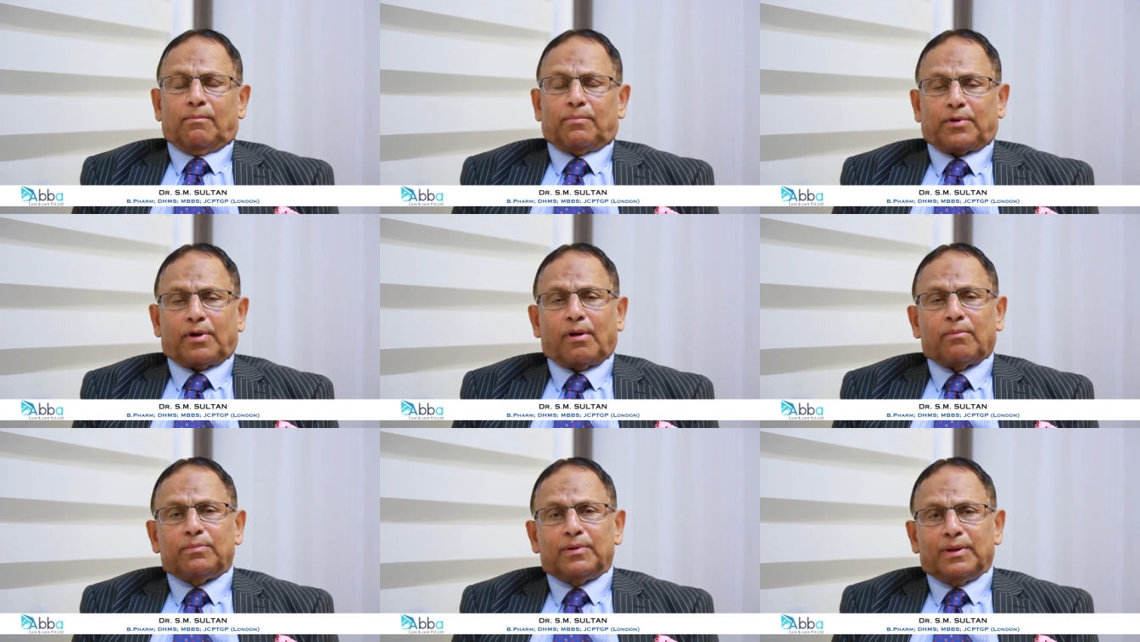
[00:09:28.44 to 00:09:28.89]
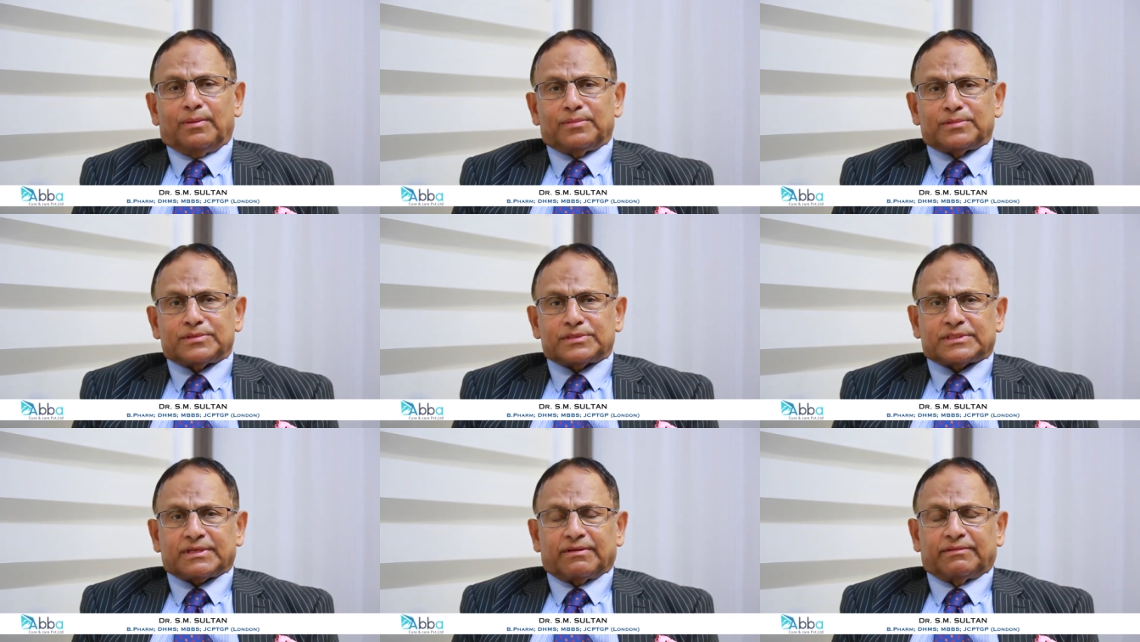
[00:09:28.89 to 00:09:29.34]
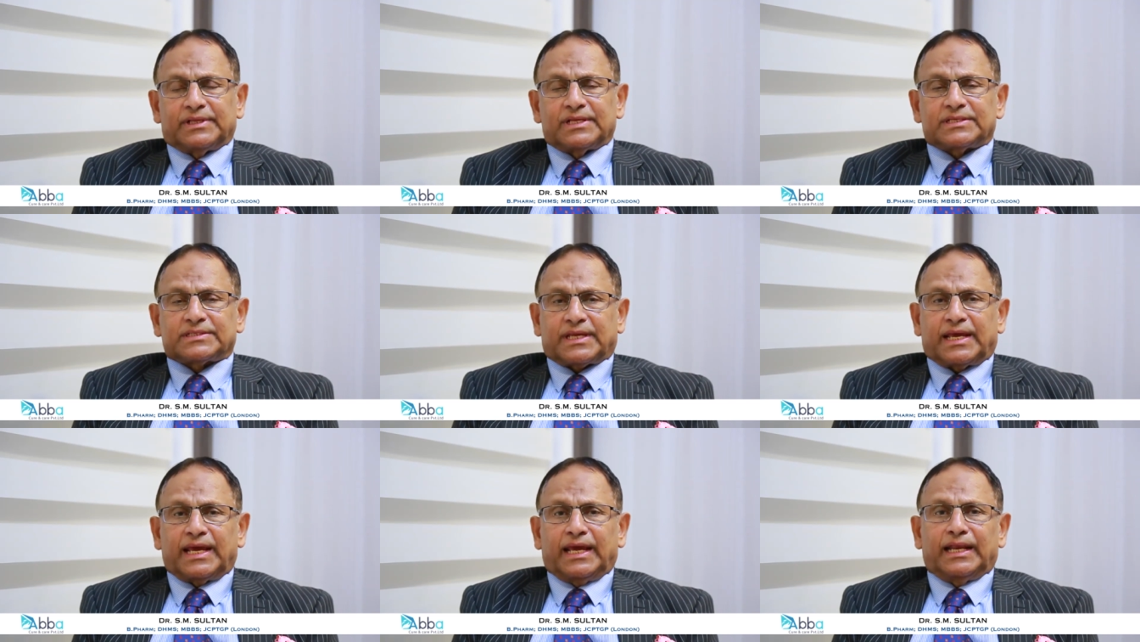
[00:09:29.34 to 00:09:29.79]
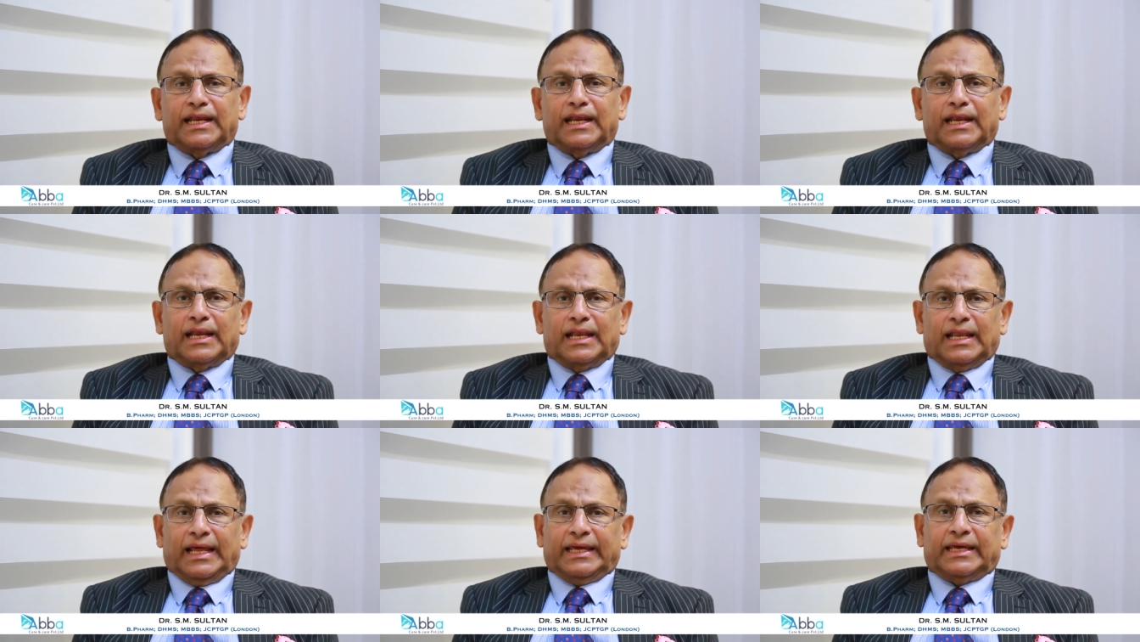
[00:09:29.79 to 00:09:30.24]
problems of the
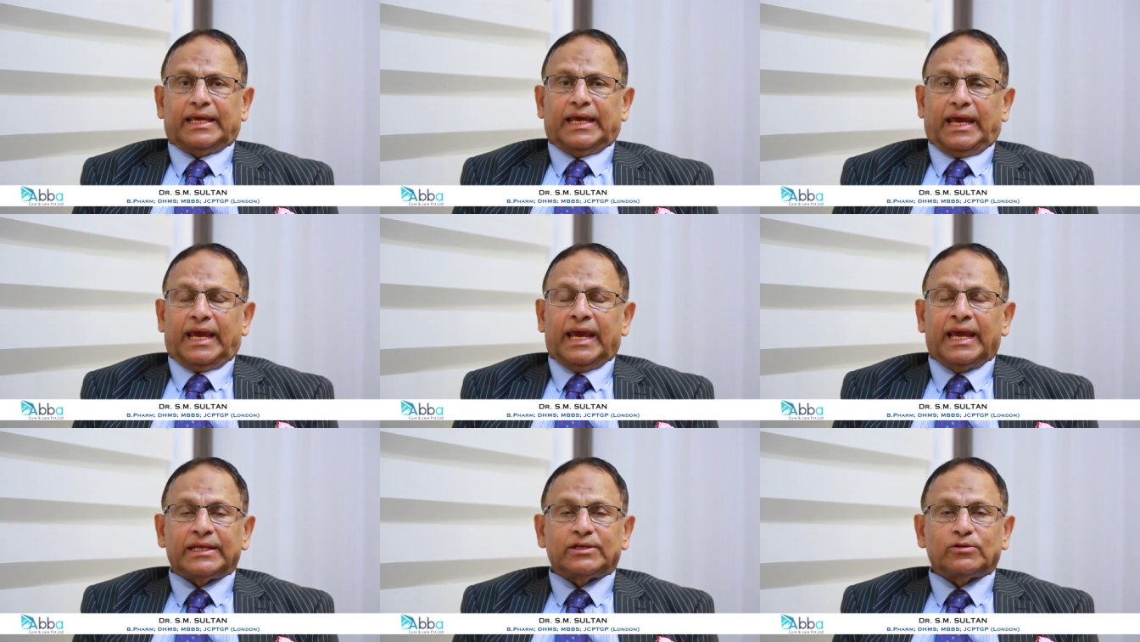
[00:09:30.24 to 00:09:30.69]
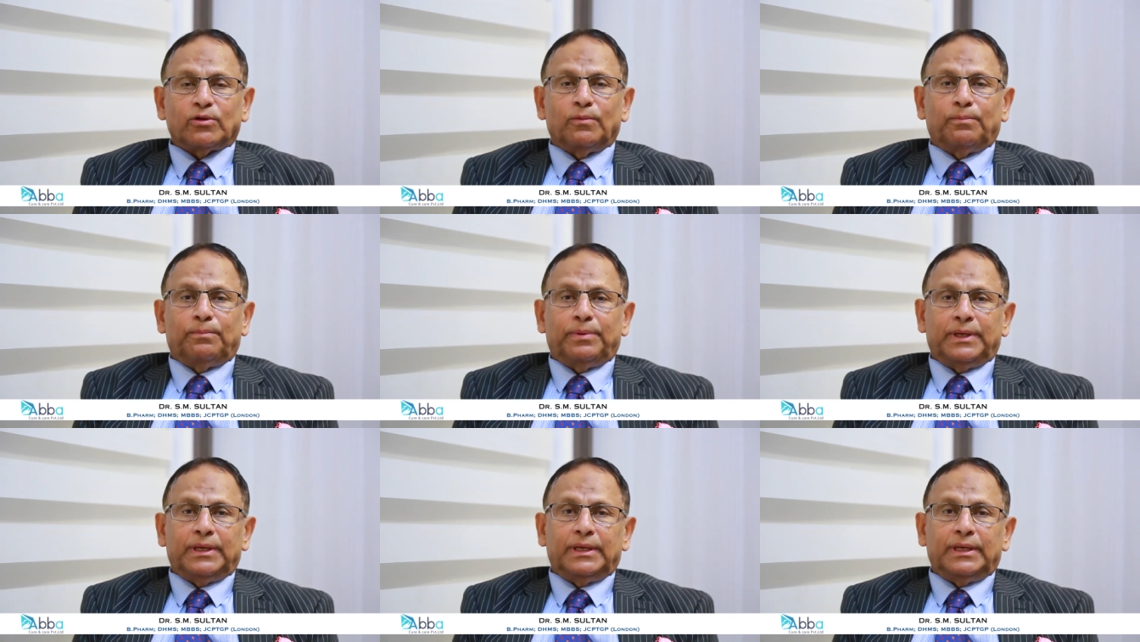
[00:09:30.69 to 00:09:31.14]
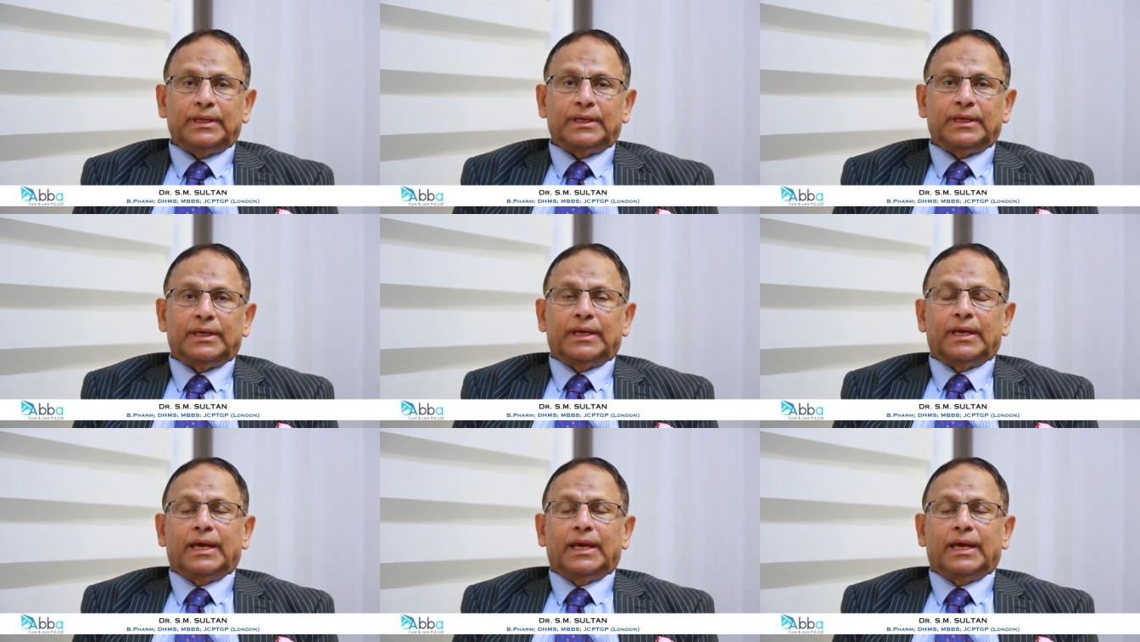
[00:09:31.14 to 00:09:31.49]
skin like atopy,